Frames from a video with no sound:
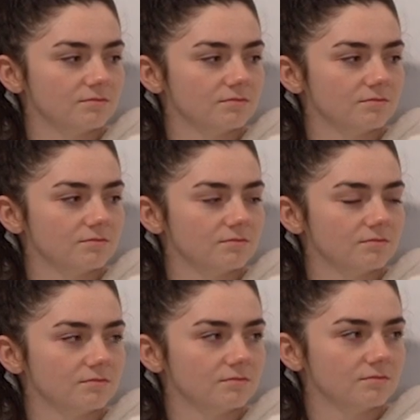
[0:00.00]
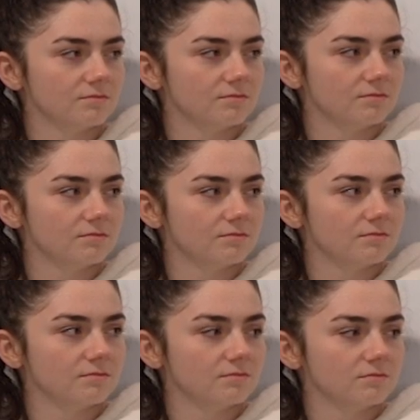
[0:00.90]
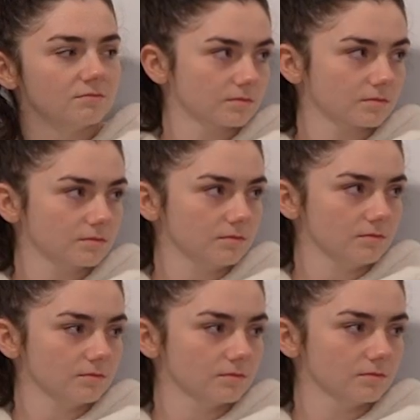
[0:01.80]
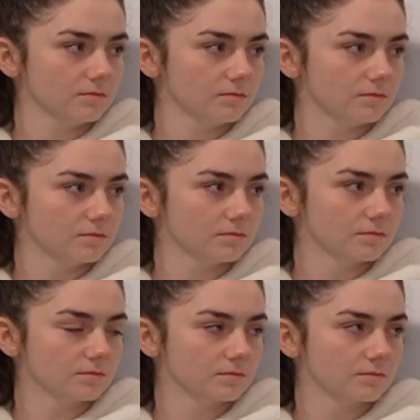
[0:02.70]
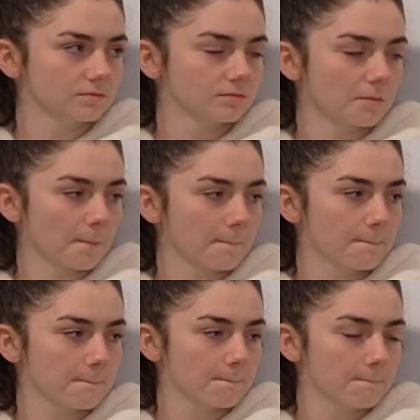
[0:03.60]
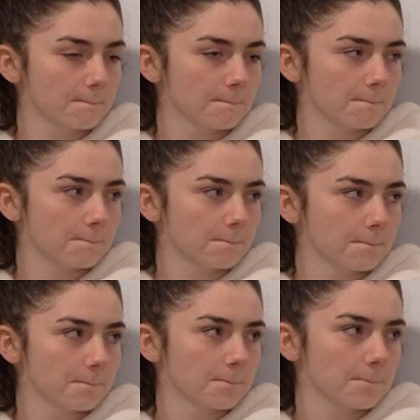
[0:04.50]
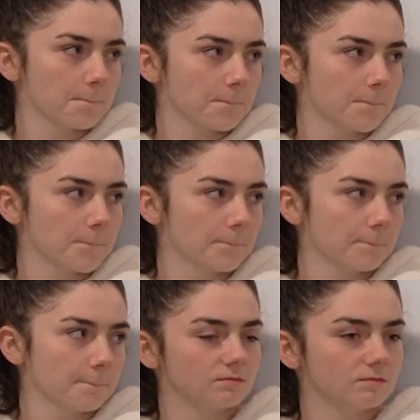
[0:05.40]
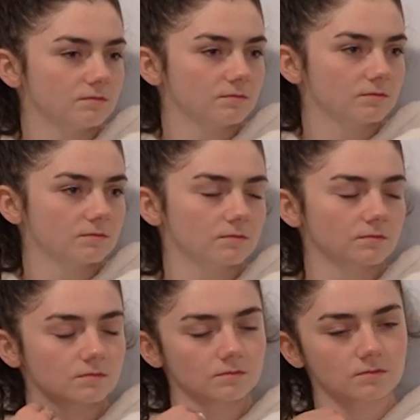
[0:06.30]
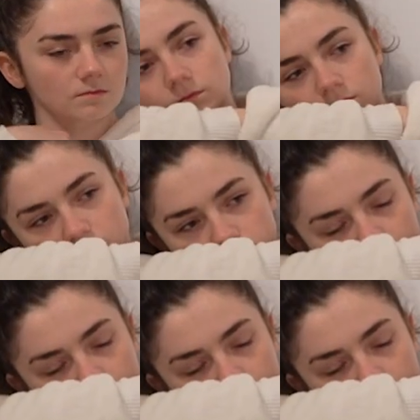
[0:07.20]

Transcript: This person isn't speaking.